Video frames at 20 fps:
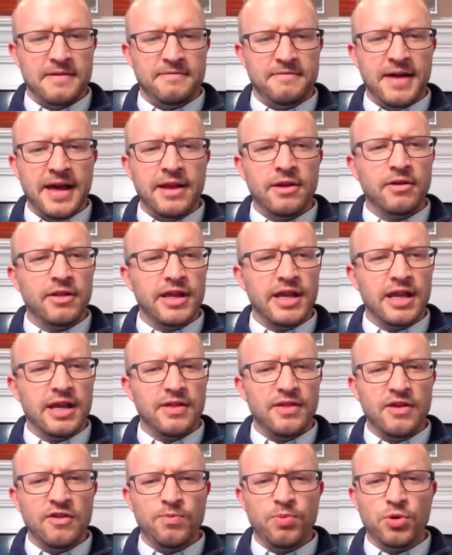
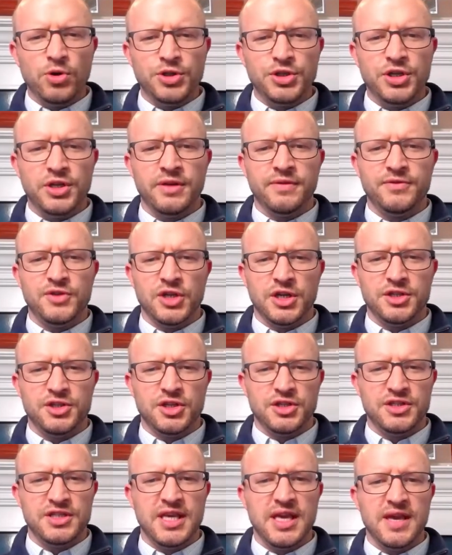Finally, this portion of
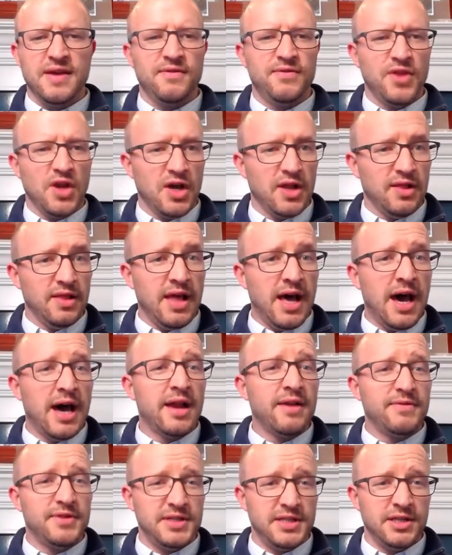Judges gives a
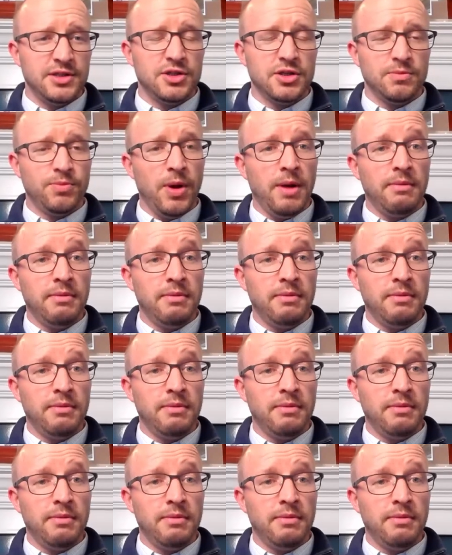lot of attention,